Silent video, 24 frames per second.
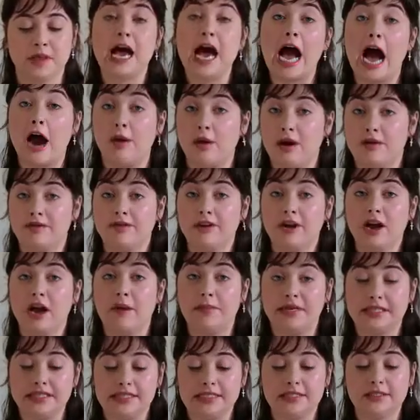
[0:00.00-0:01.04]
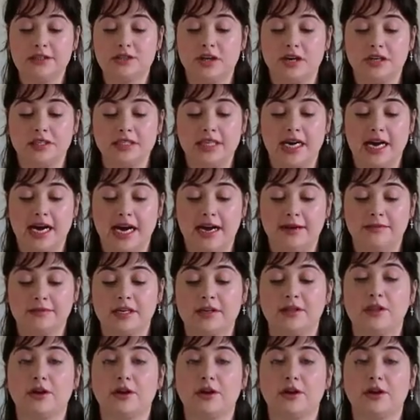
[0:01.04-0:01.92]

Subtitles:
However, amidst these dark times,